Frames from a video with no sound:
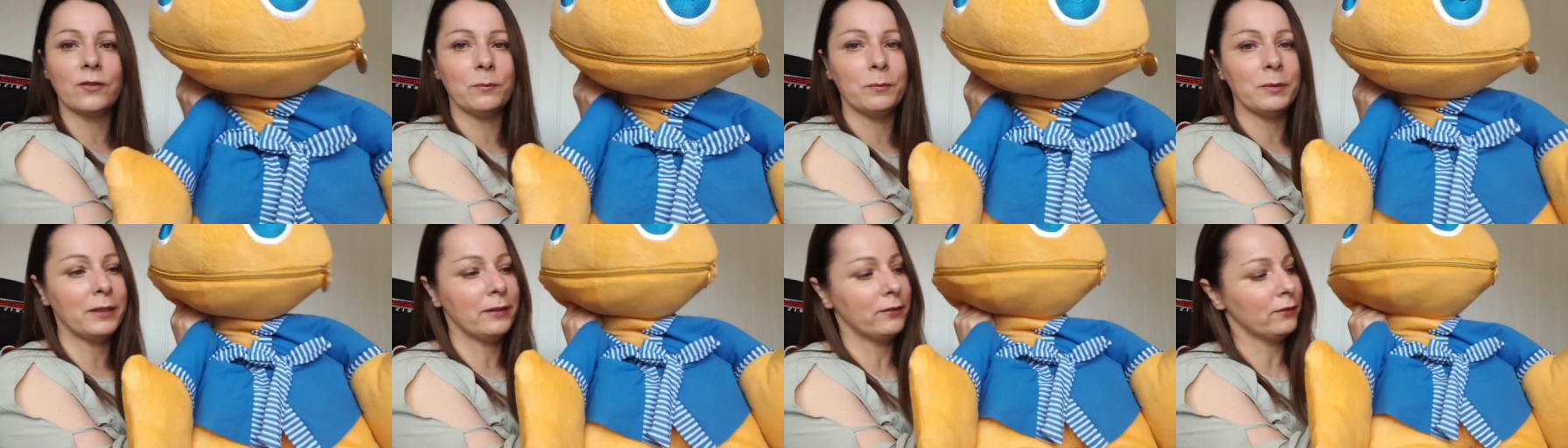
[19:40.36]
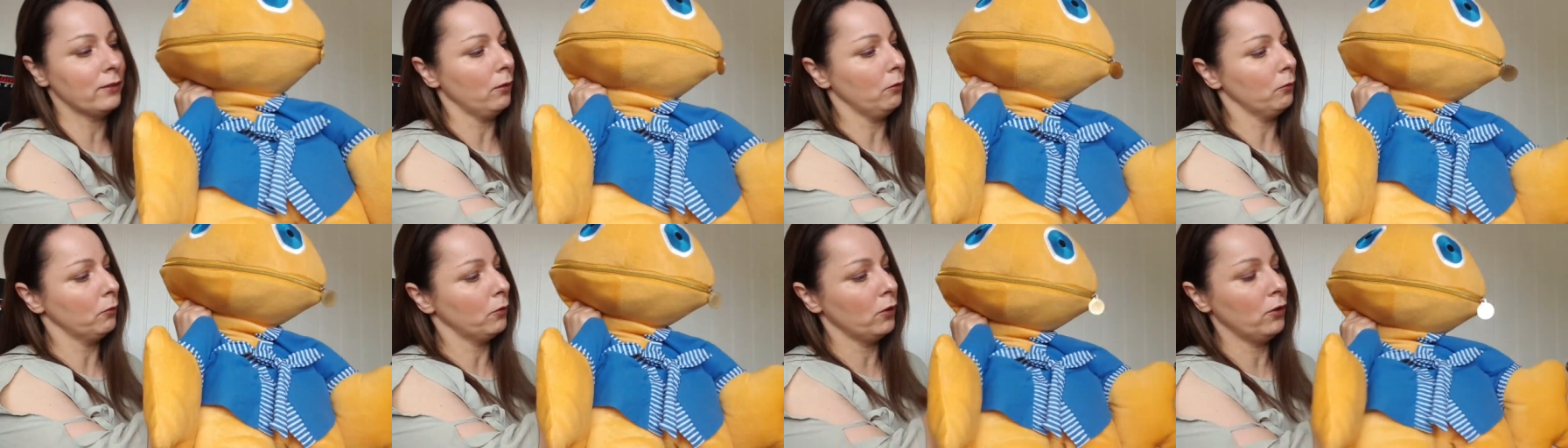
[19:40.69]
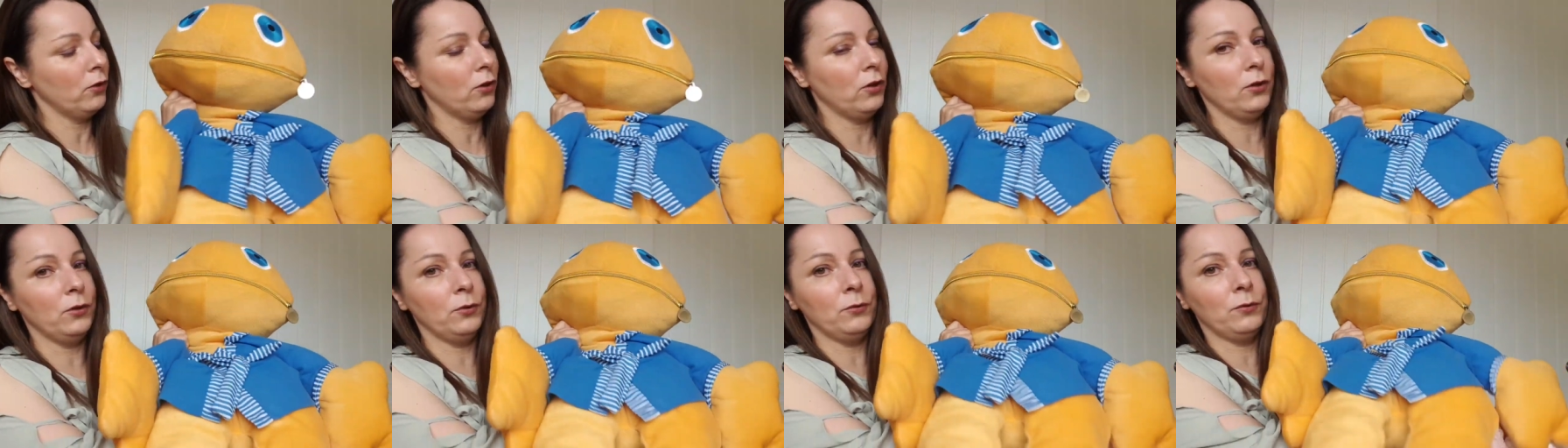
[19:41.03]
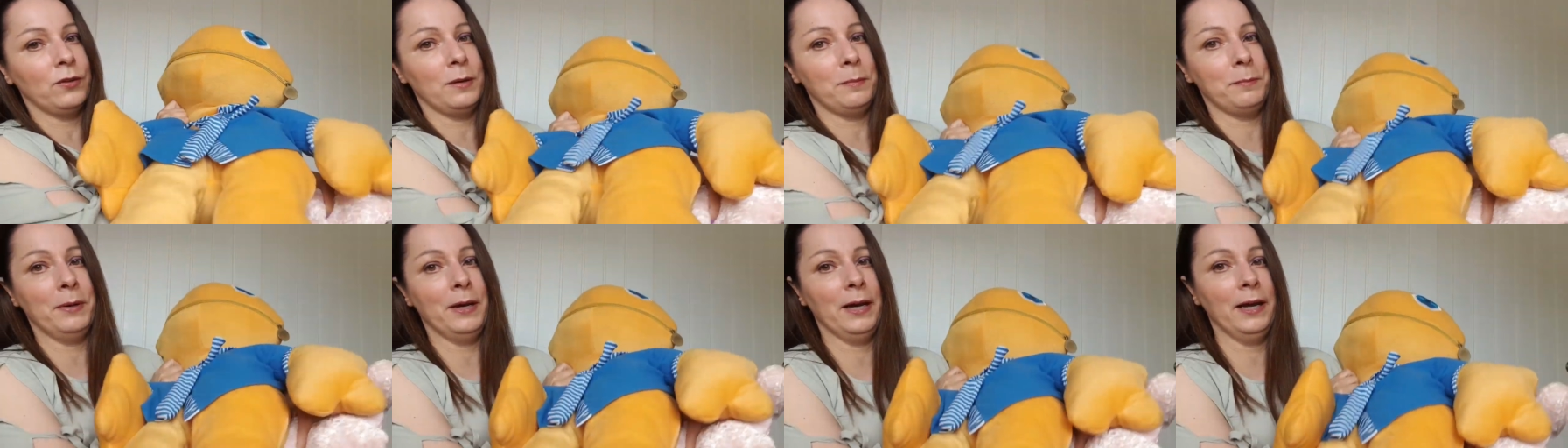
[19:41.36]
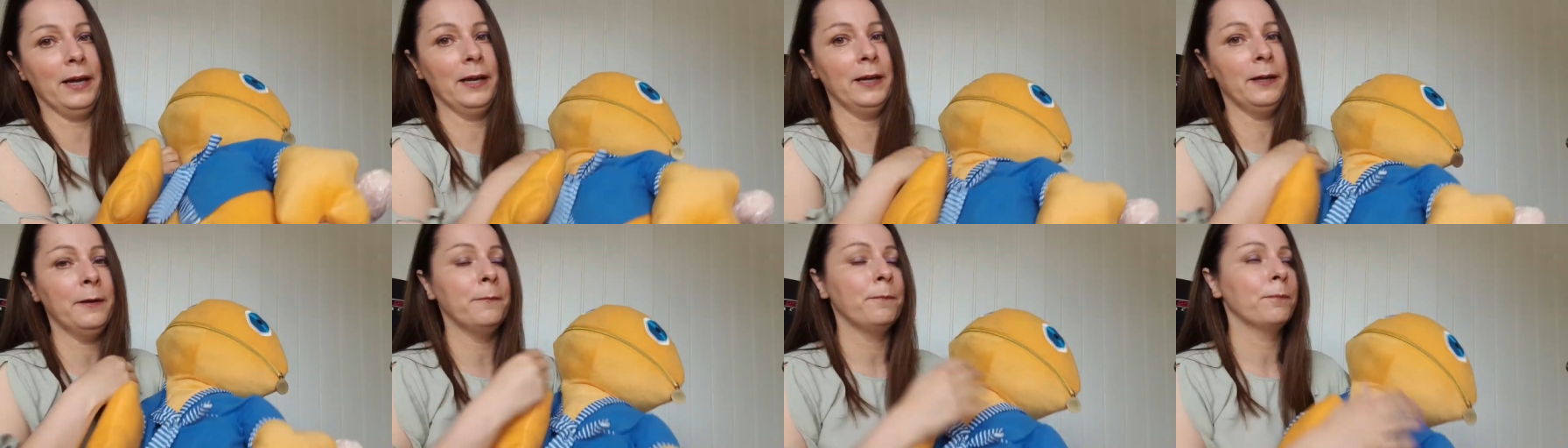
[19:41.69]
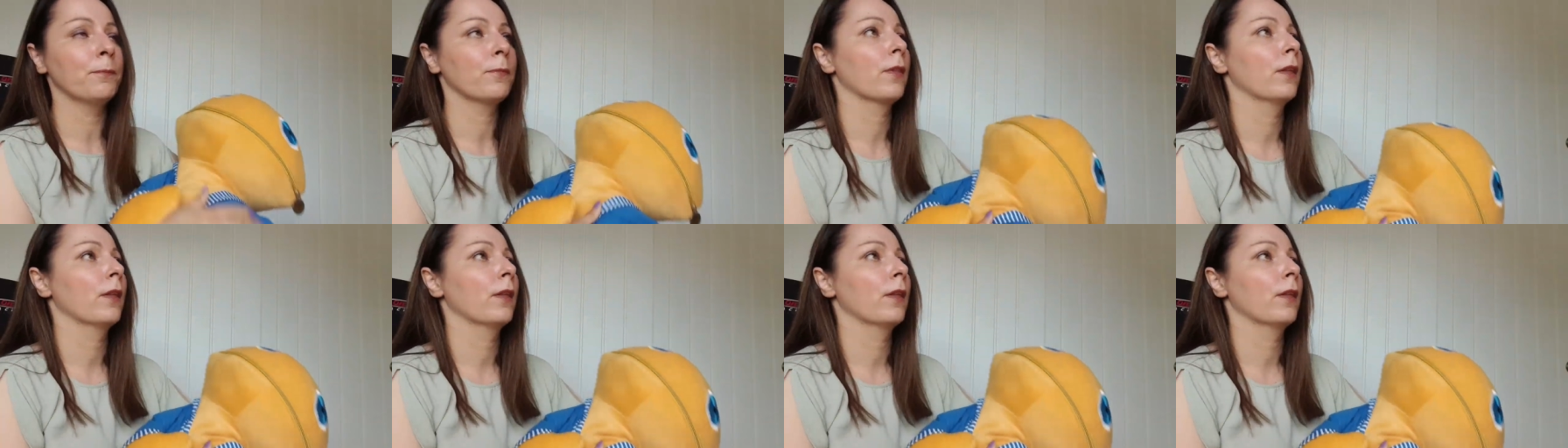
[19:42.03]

somebody sold a newsy pea